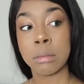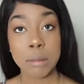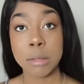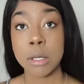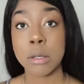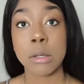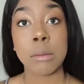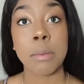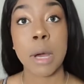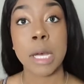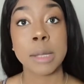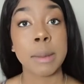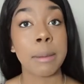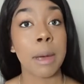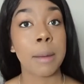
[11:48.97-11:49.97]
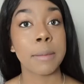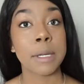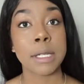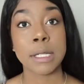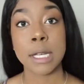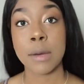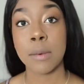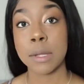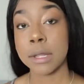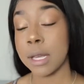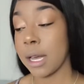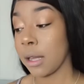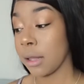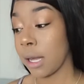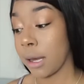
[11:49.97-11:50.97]
I'm so surprised my mom didn't say what
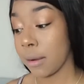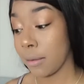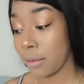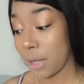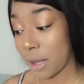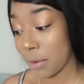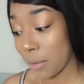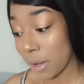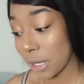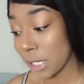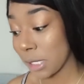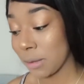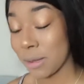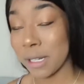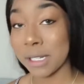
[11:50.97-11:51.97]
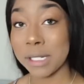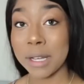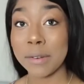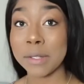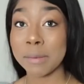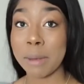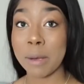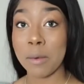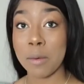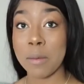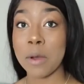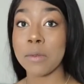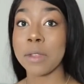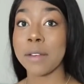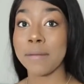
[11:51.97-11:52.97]
the hell that was because that was my
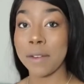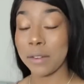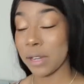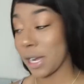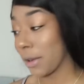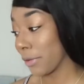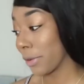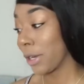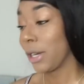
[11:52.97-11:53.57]
remote that fell down.